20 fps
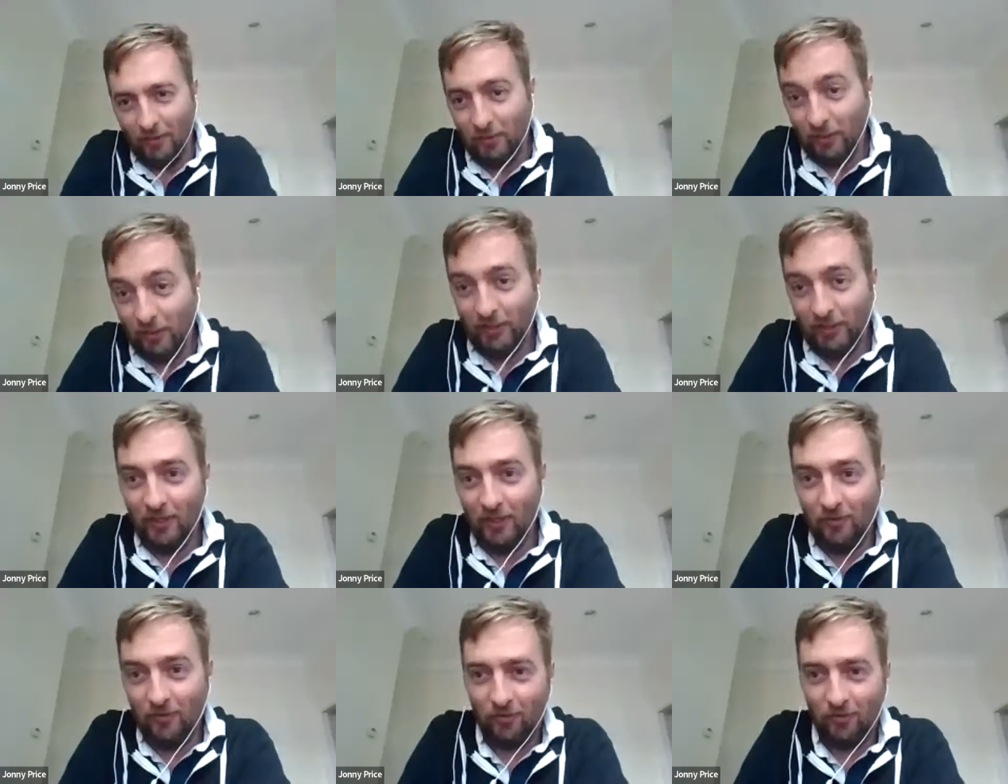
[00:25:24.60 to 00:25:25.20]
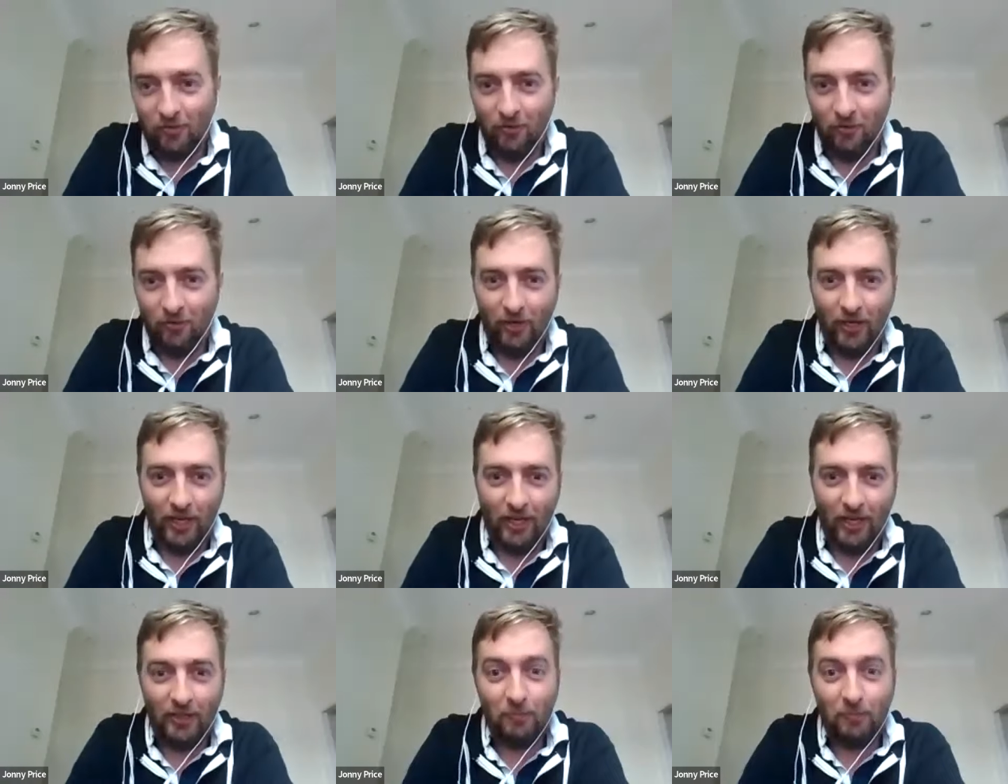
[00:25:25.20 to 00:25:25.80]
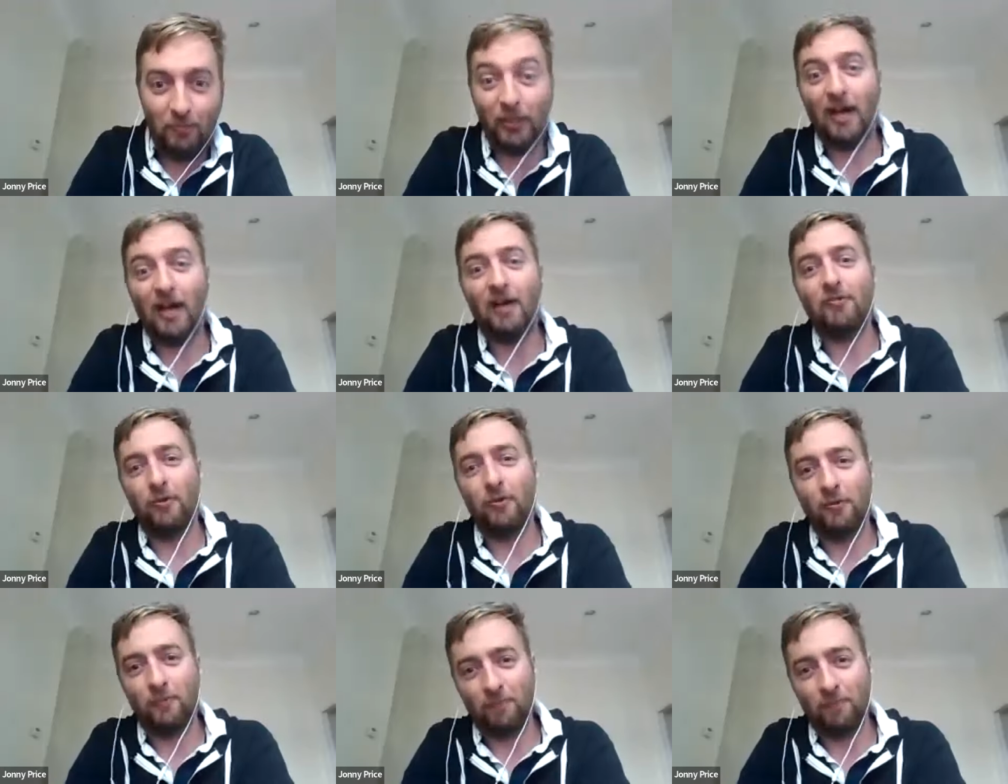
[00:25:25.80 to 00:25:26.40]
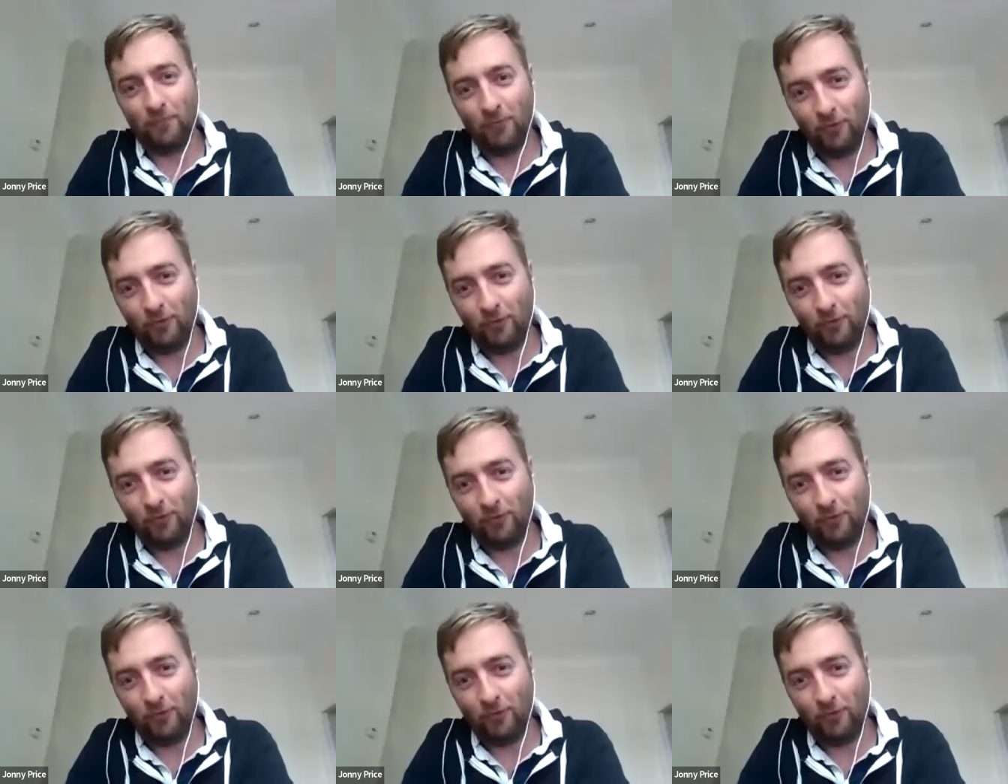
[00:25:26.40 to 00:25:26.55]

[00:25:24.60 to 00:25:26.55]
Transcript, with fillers: I believe, for any platform.